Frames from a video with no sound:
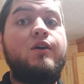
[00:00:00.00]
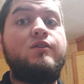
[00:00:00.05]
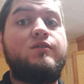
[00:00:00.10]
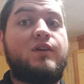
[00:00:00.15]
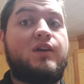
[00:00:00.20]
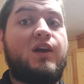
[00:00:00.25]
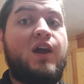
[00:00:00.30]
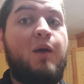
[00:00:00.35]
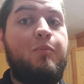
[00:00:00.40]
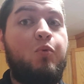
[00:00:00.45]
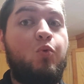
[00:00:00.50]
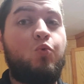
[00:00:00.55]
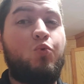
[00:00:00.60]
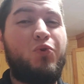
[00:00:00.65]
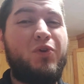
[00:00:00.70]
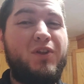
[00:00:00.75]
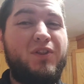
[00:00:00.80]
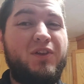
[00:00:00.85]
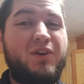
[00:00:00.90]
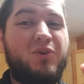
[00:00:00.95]
There's a couple
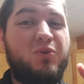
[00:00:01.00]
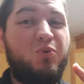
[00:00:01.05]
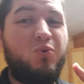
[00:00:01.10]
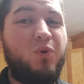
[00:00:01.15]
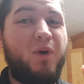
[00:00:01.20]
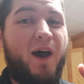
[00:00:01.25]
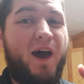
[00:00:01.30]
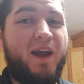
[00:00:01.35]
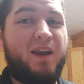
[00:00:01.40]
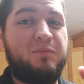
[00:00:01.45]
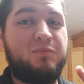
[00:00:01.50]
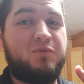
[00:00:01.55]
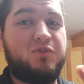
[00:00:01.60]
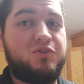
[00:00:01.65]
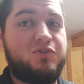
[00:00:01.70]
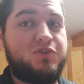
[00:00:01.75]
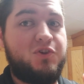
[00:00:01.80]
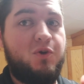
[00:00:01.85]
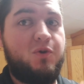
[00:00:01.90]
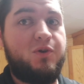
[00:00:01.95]
really cool items
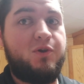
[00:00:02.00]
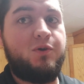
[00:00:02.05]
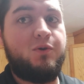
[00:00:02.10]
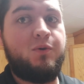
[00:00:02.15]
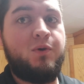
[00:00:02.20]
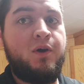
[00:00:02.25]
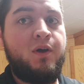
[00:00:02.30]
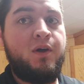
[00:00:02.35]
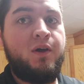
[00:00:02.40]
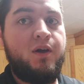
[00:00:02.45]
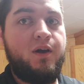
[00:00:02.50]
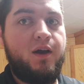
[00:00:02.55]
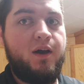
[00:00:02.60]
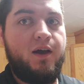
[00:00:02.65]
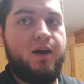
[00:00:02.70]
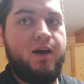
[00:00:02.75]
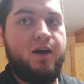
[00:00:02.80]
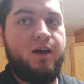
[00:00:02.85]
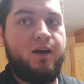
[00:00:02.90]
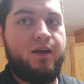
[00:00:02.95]
to show you
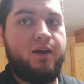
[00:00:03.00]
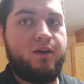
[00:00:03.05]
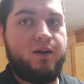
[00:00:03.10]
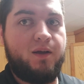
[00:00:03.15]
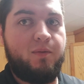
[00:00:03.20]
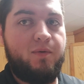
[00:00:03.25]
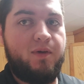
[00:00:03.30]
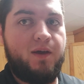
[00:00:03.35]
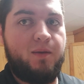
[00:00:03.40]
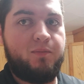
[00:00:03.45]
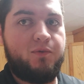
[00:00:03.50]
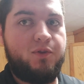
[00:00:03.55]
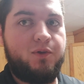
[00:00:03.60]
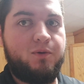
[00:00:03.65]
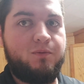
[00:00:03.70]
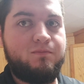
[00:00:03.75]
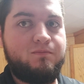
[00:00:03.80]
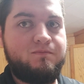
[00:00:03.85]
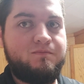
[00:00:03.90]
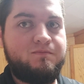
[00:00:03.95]
uh, here coming up too.